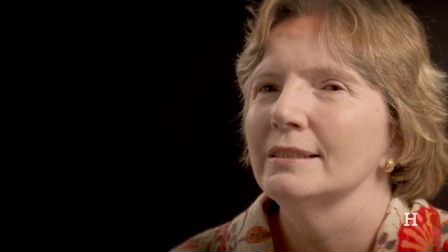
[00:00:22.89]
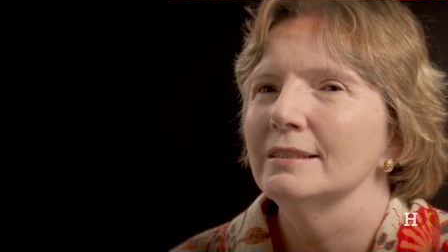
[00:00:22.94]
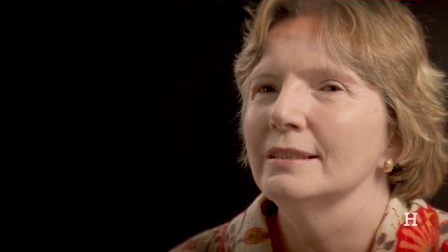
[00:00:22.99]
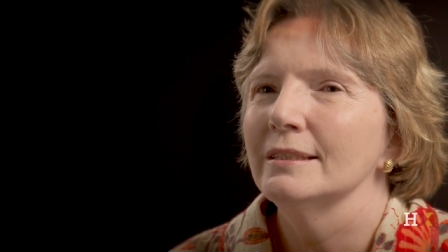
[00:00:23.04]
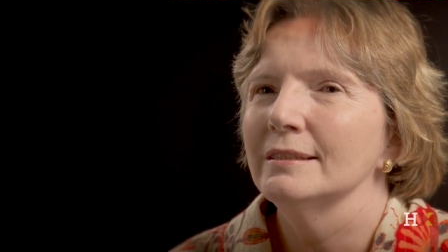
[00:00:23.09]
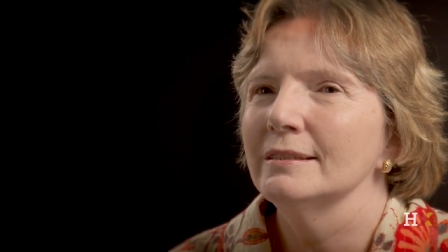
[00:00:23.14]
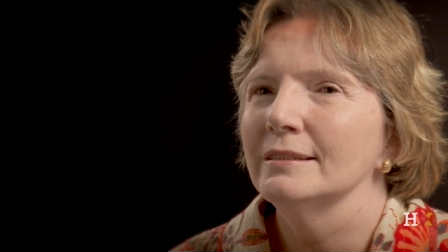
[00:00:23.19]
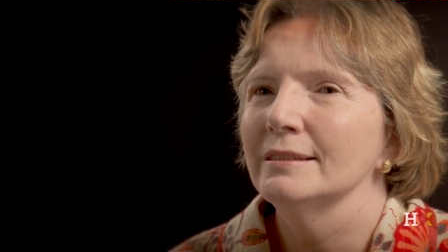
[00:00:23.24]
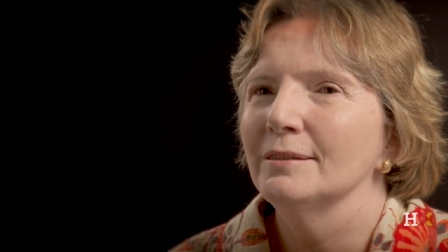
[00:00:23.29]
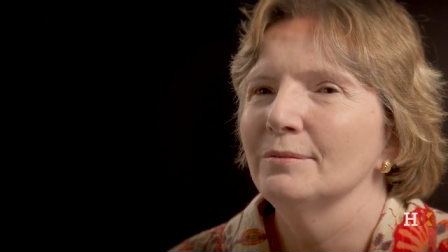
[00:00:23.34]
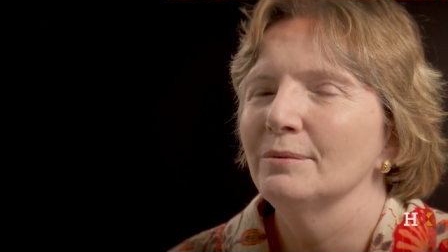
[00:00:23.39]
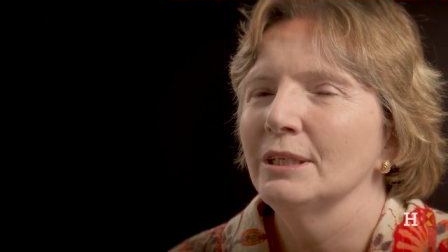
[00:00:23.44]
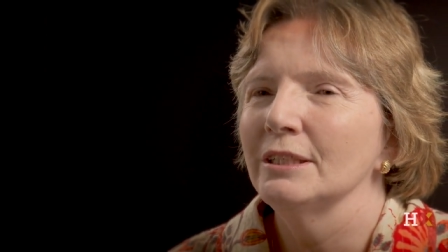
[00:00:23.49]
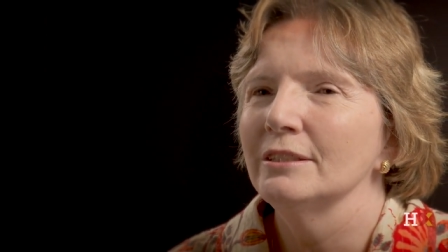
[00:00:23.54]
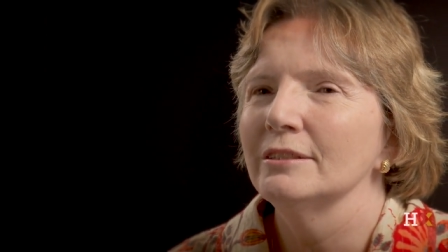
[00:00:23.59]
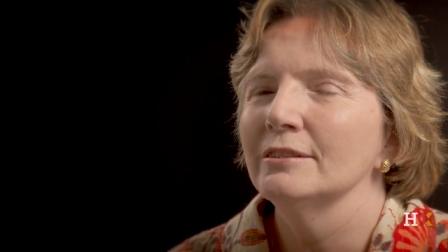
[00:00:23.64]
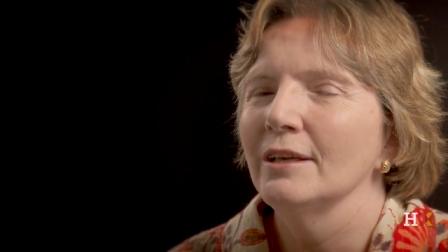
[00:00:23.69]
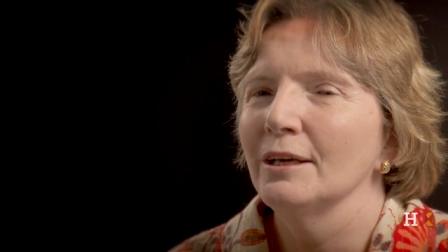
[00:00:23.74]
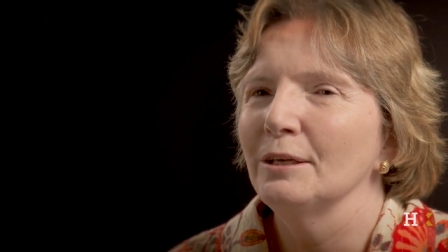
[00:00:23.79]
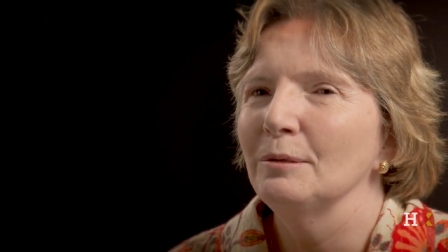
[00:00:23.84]

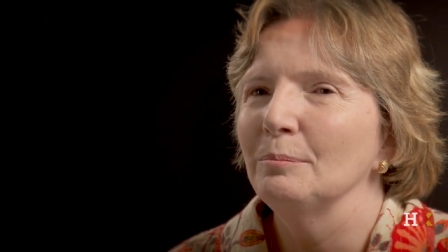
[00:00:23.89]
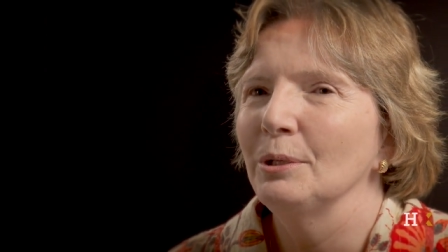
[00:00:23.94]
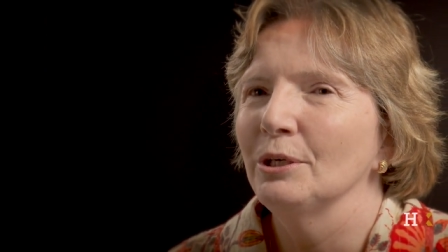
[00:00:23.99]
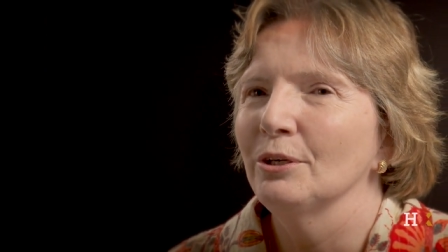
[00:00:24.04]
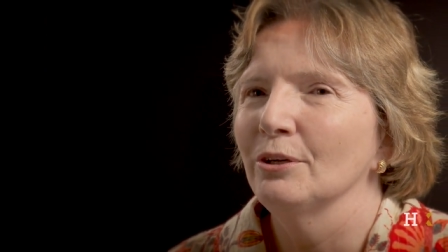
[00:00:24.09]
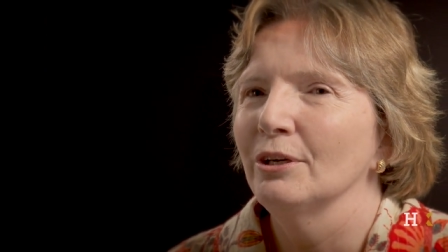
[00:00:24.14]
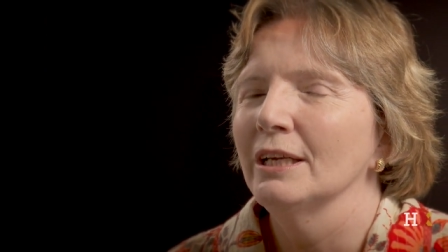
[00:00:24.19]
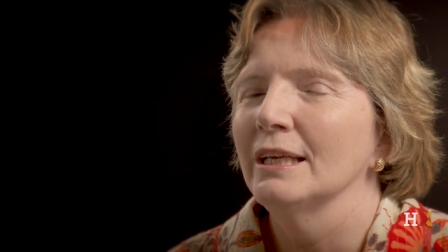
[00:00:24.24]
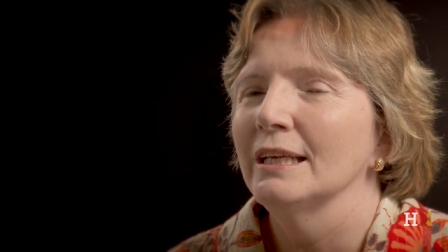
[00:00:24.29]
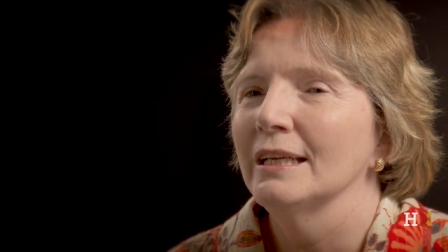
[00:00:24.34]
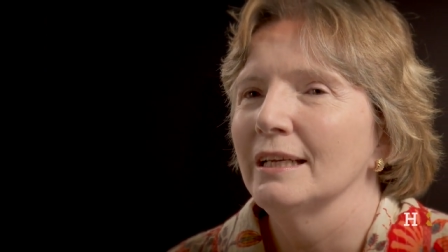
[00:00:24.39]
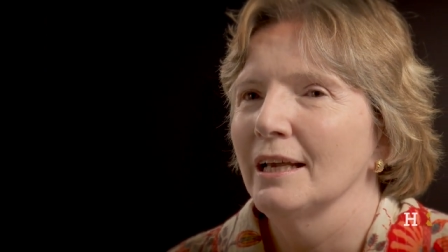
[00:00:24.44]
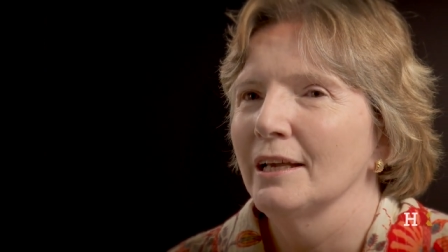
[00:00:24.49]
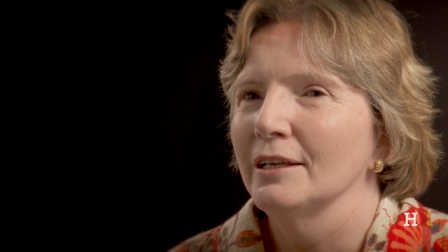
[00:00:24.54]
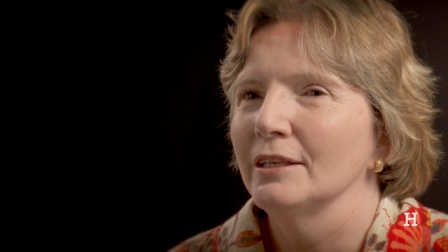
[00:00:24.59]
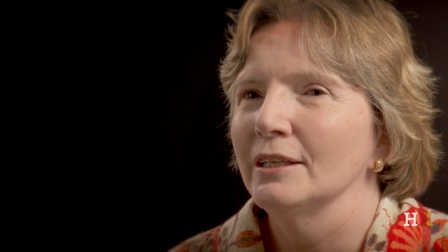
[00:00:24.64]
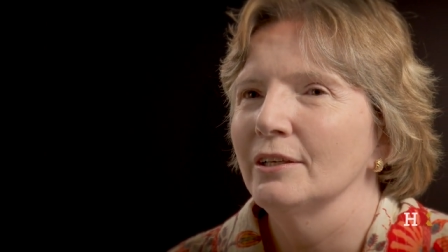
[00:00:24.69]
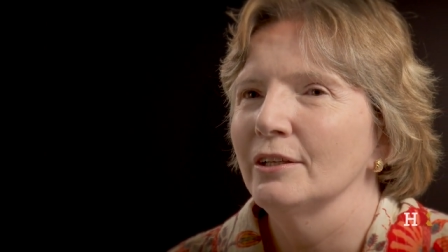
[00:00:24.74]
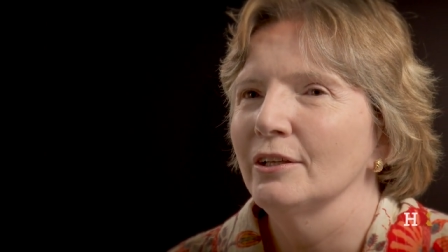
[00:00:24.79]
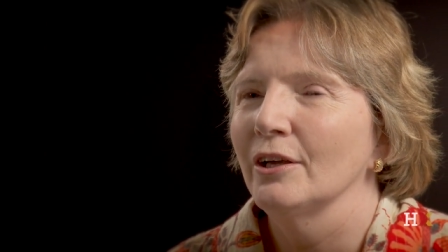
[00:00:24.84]
not appearing in an
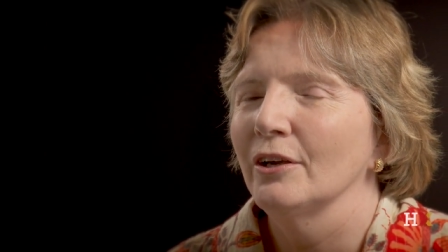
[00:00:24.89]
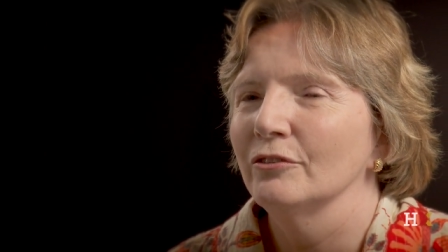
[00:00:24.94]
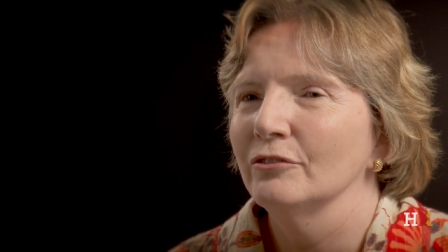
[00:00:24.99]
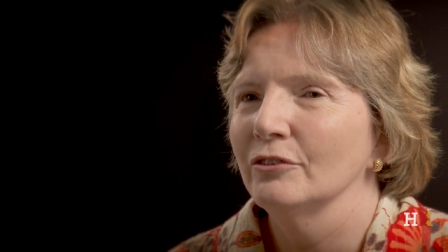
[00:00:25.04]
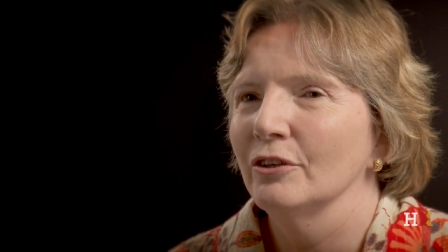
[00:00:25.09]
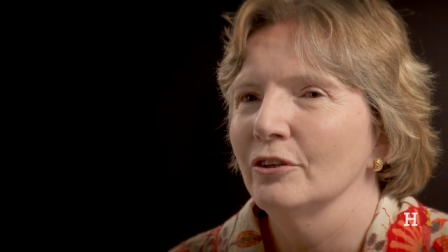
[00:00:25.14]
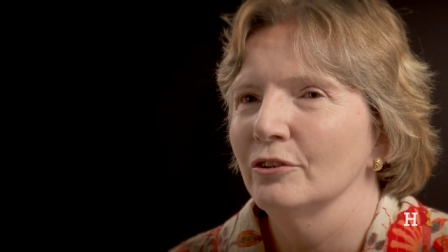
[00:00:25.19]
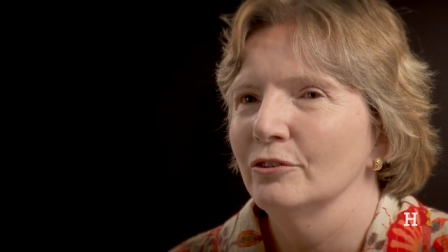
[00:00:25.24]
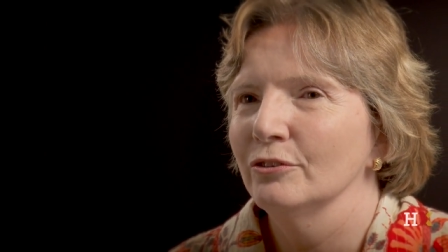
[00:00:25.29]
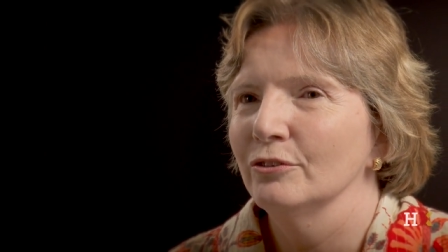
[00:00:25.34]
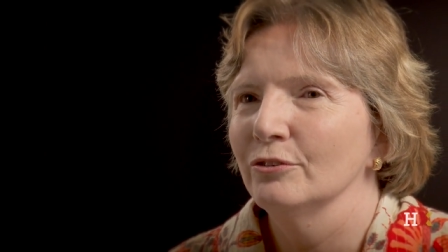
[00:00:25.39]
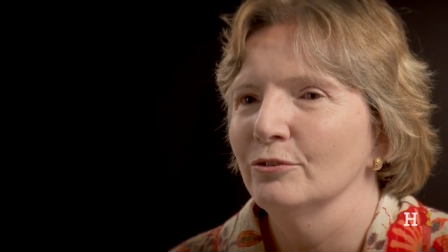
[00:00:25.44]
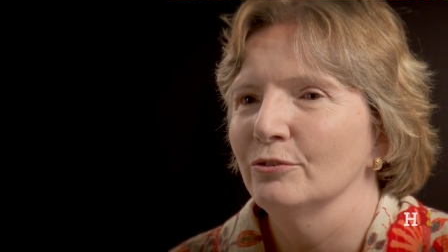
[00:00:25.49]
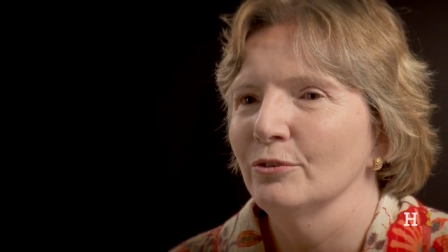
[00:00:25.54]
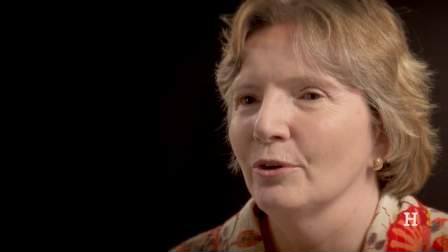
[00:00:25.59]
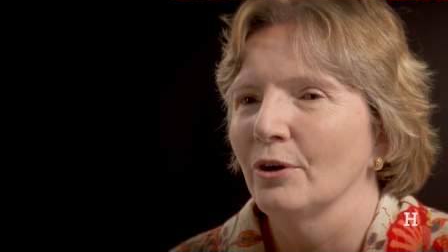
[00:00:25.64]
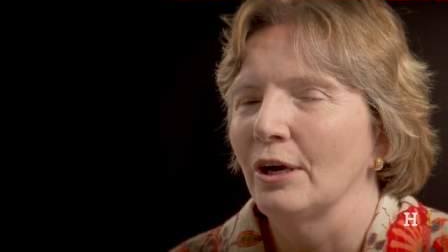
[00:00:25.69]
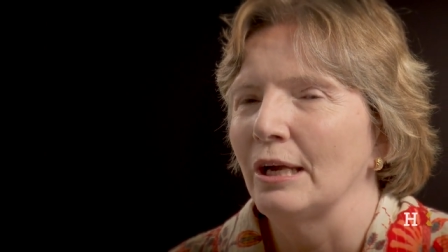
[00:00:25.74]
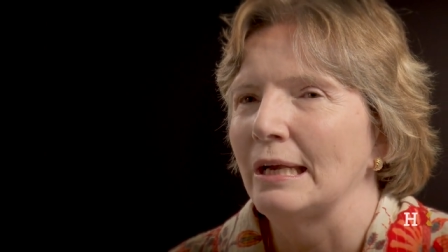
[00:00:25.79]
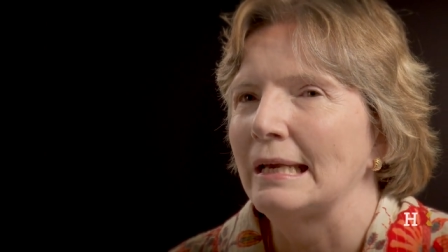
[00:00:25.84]
idealized cartoon
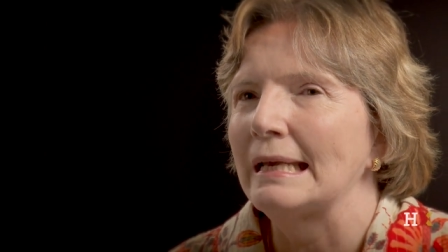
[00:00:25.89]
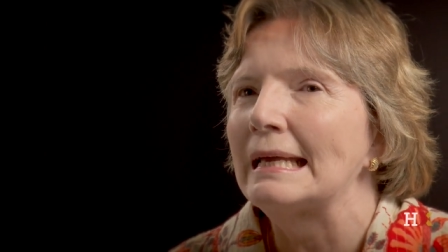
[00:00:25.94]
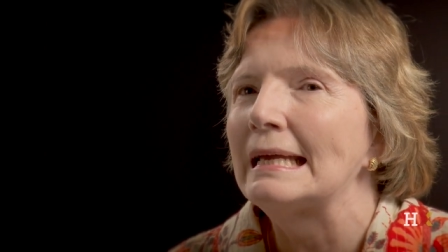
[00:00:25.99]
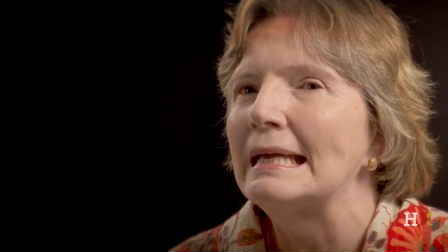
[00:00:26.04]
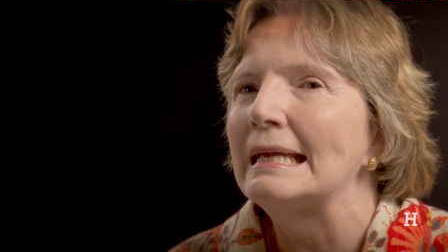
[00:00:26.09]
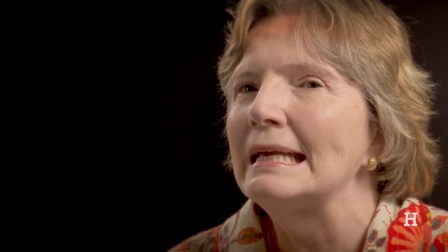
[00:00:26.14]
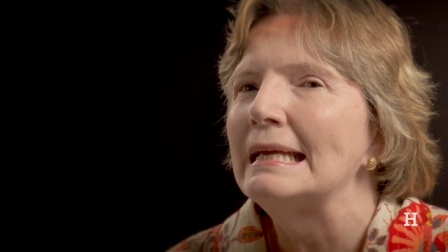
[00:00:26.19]
drawing?